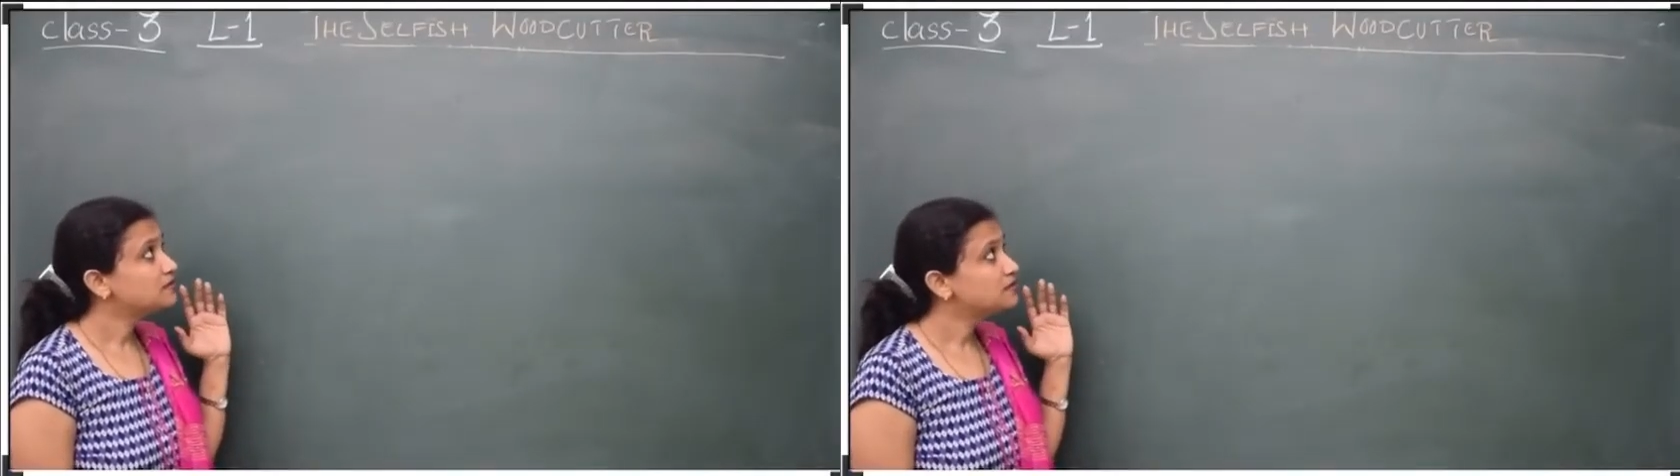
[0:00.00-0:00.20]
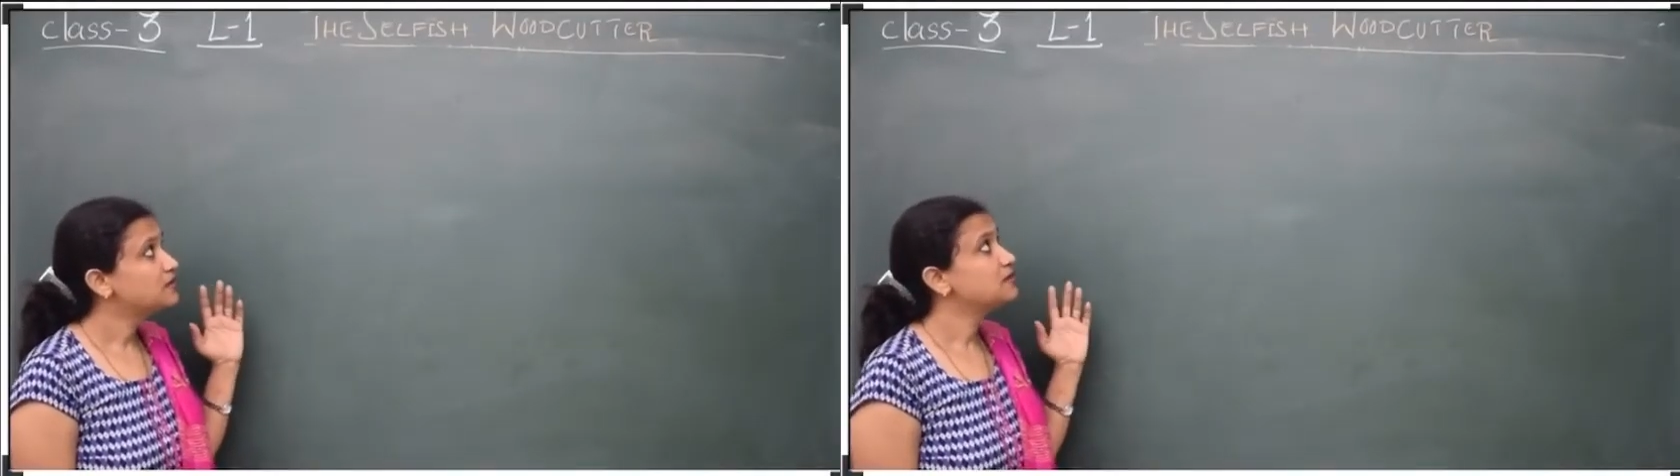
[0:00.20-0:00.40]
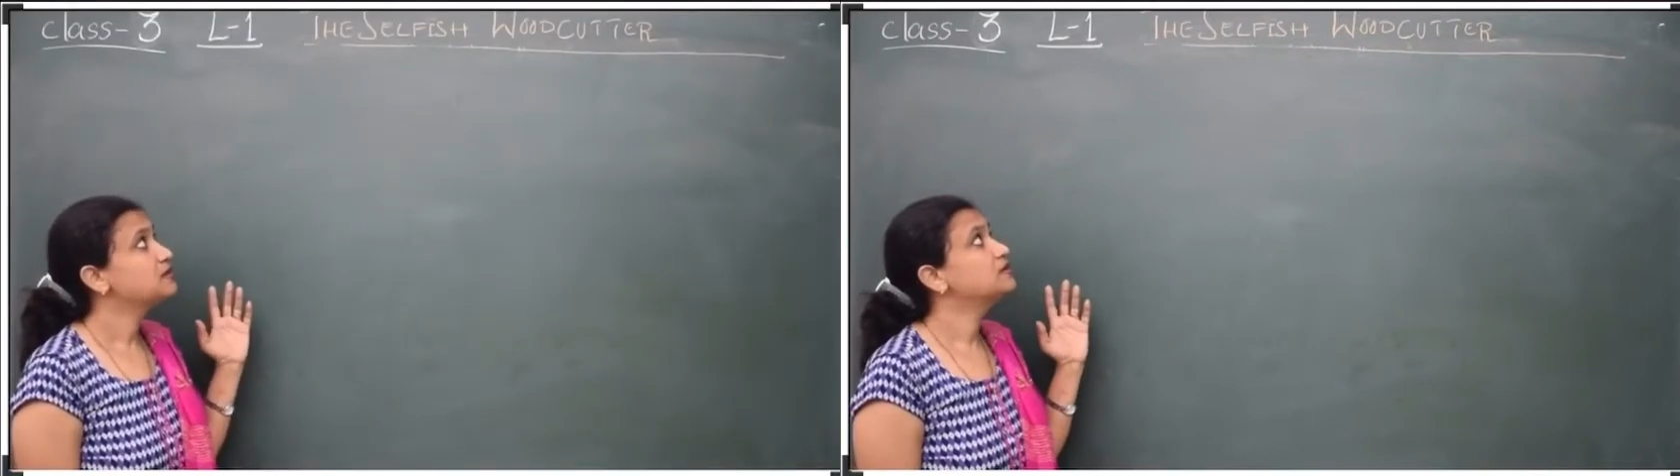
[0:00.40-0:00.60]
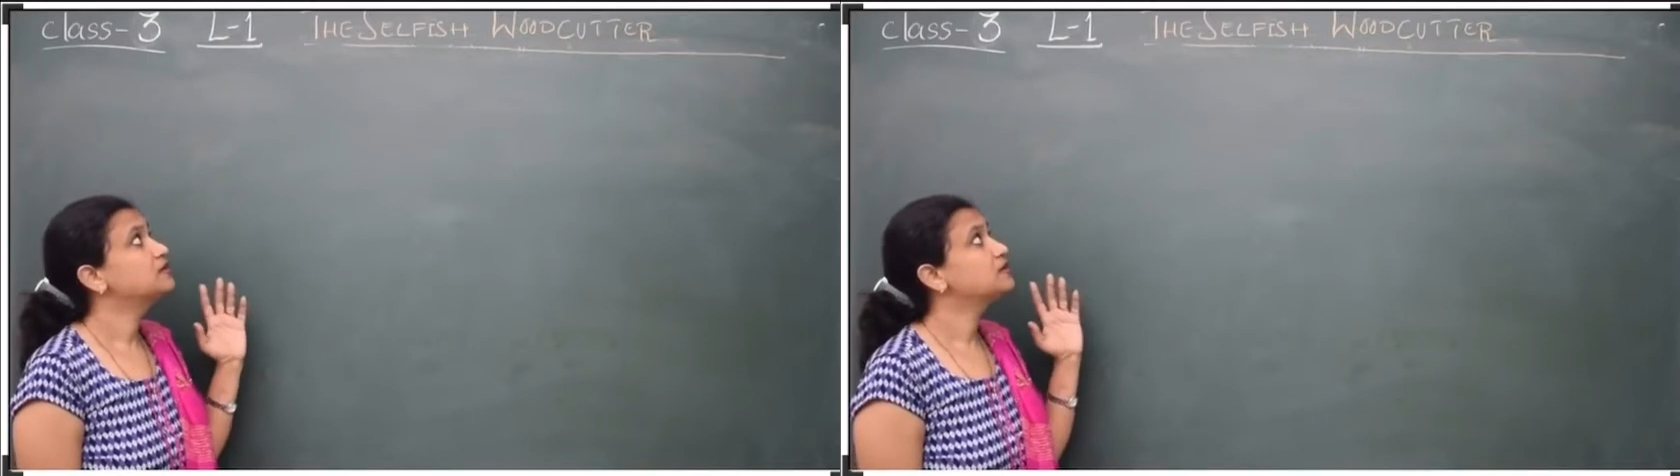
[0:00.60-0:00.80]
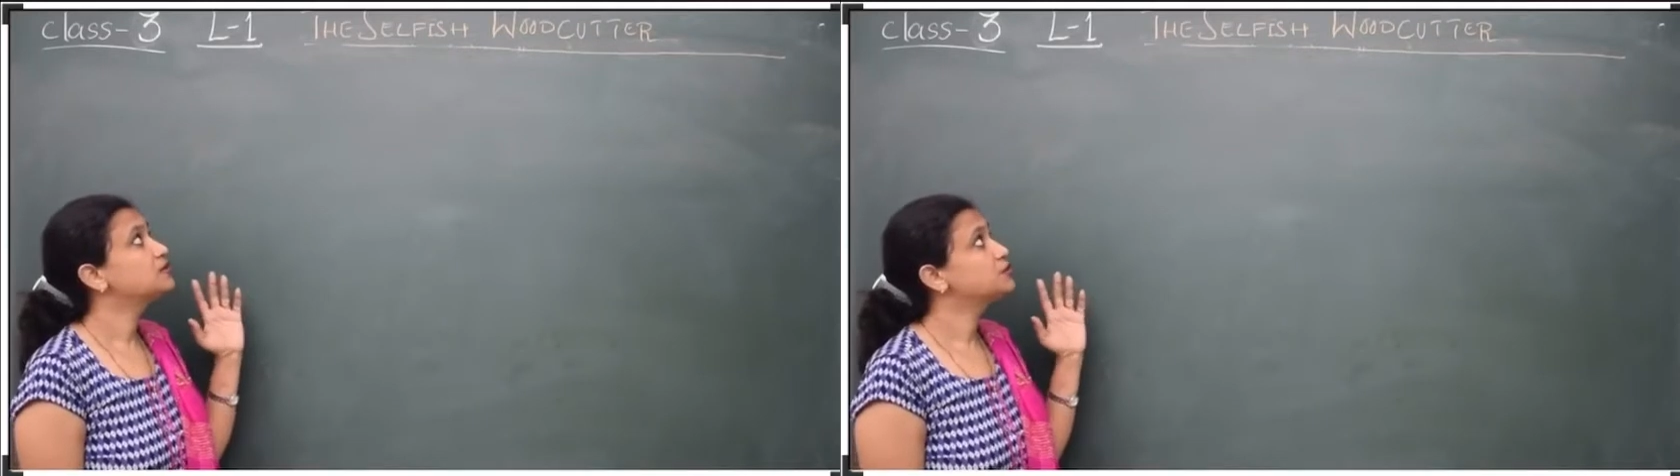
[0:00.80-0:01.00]
learn the
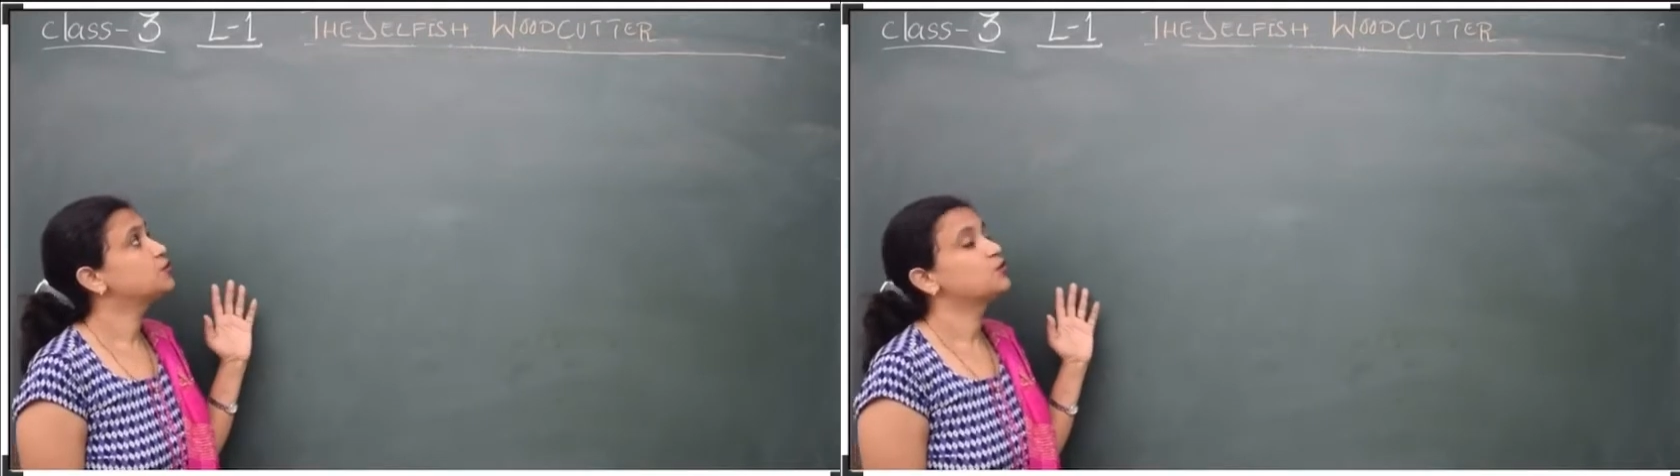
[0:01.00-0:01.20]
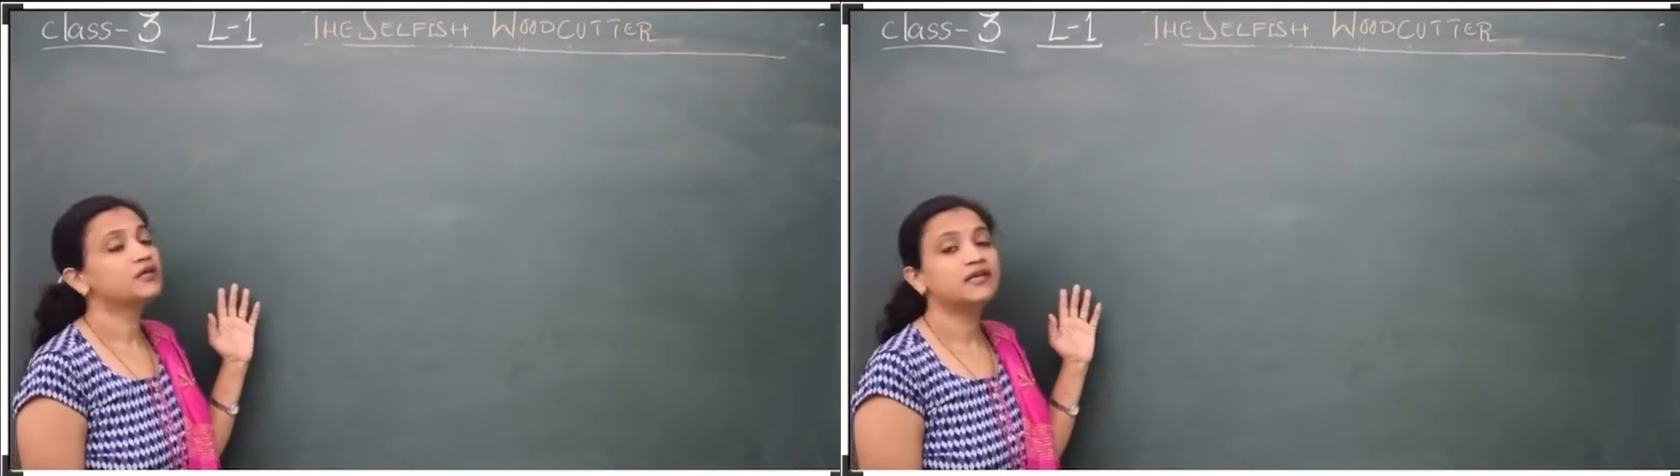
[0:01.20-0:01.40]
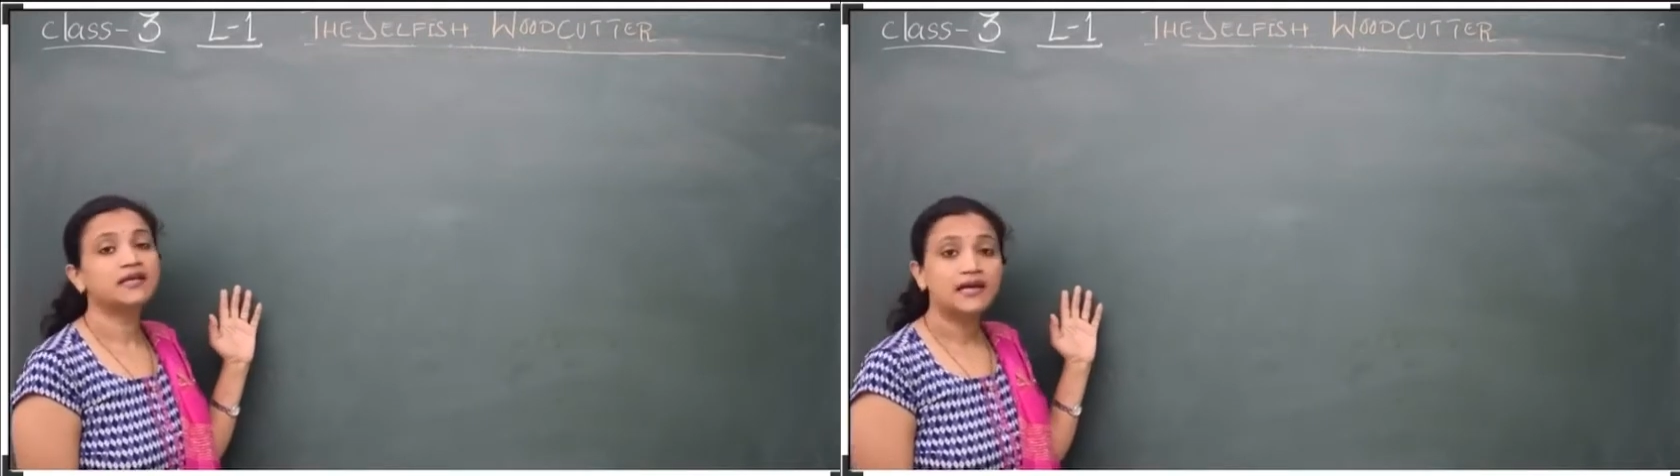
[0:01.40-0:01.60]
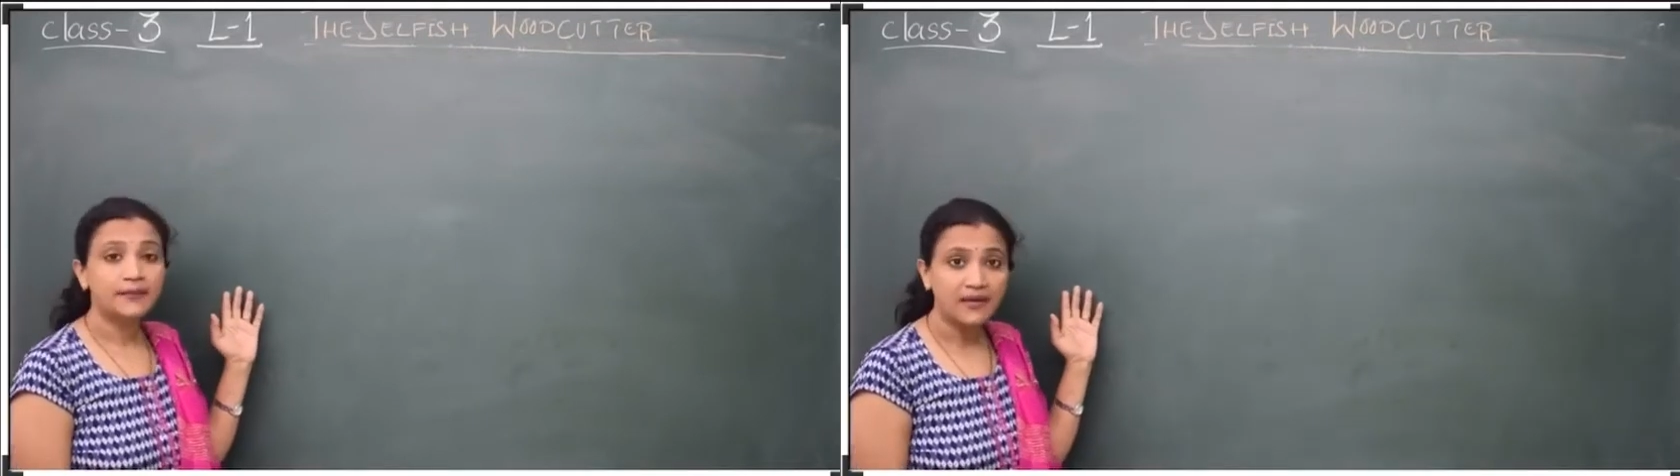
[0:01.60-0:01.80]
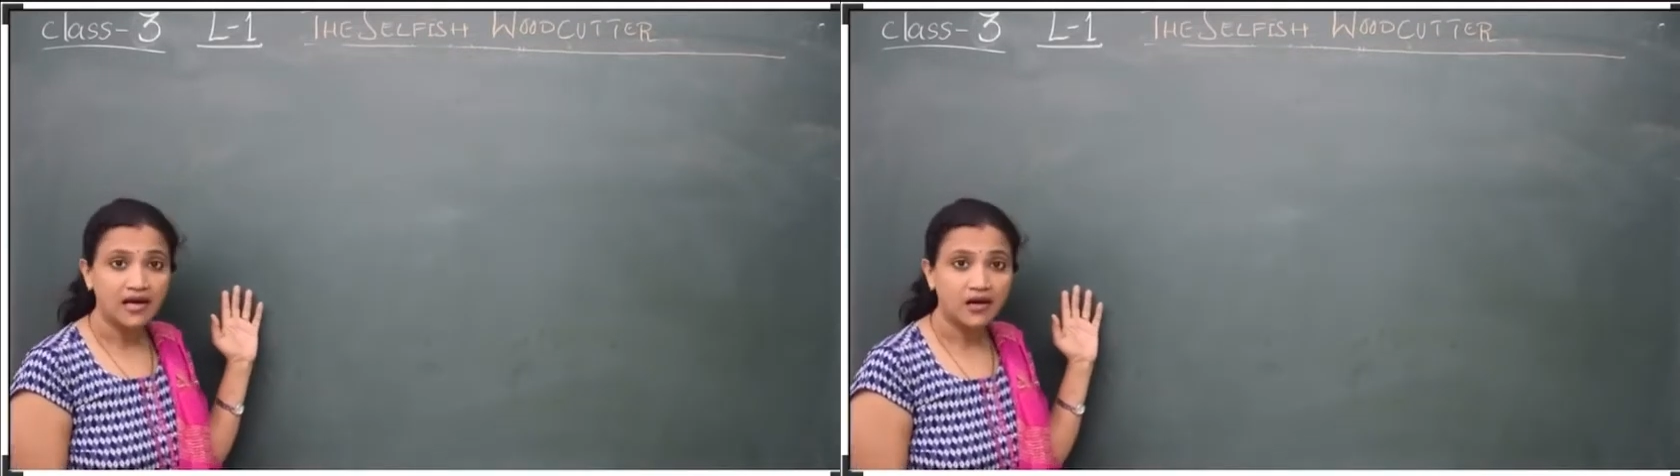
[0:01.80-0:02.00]
story
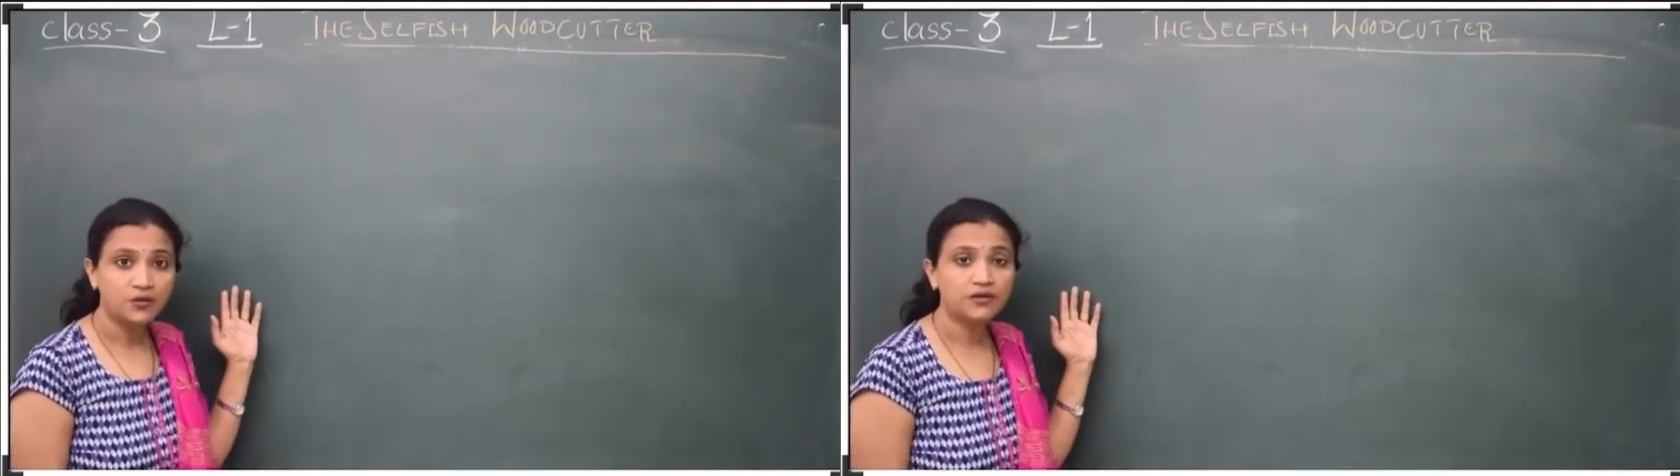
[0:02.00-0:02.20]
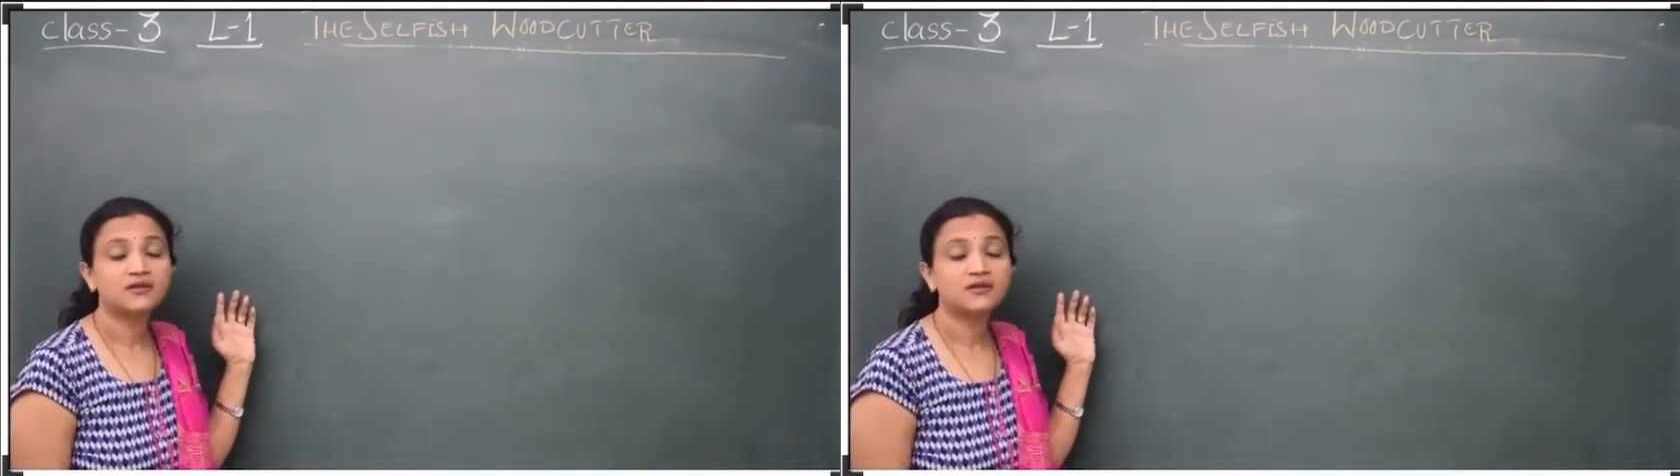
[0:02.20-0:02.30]
about